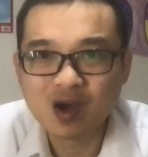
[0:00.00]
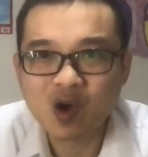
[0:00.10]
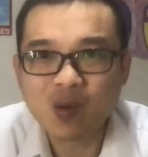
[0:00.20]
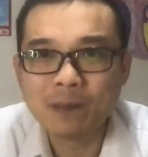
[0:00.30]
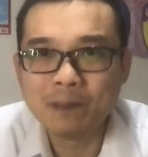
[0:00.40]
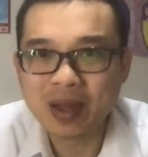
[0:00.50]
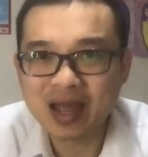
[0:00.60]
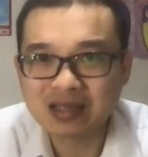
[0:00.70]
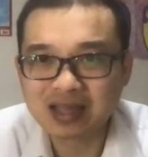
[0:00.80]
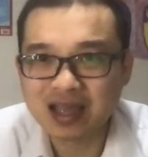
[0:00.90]
or
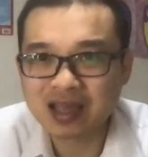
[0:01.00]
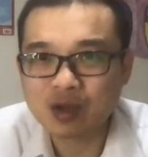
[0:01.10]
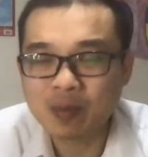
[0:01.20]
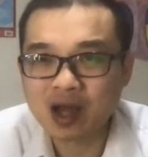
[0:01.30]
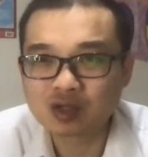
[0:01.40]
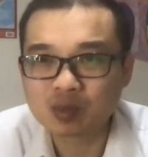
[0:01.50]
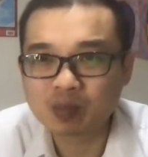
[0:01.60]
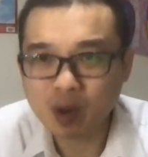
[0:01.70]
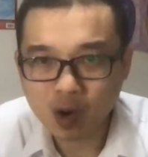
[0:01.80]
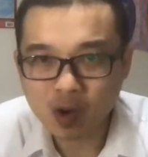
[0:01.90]
best acupuncture
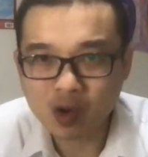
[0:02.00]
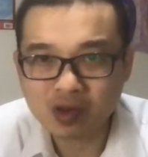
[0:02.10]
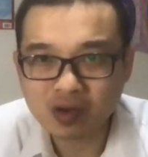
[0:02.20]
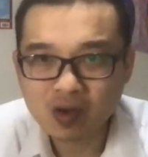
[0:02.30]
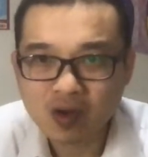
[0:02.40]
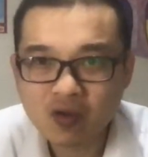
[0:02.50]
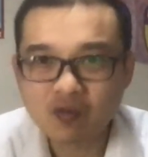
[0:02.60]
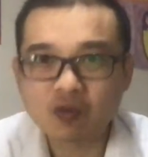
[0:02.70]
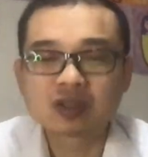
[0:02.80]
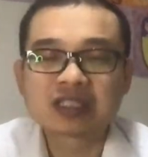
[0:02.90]
point
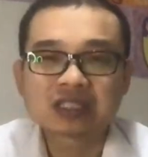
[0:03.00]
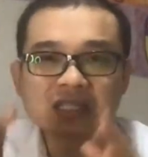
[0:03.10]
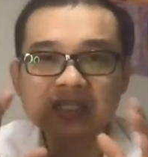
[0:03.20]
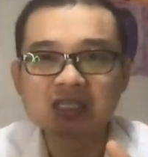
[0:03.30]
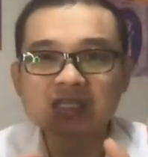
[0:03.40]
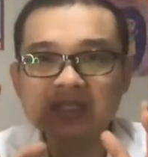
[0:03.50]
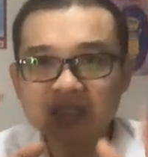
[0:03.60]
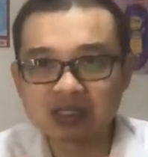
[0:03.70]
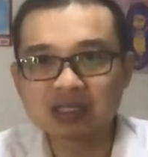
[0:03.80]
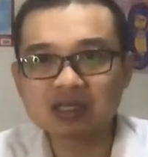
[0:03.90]
for certain
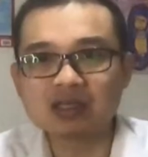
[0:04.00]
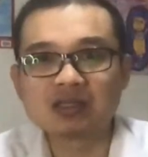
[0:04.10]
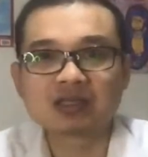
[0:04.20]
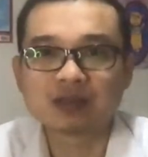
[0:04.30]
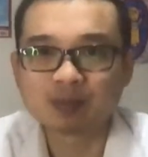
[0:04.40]
disease.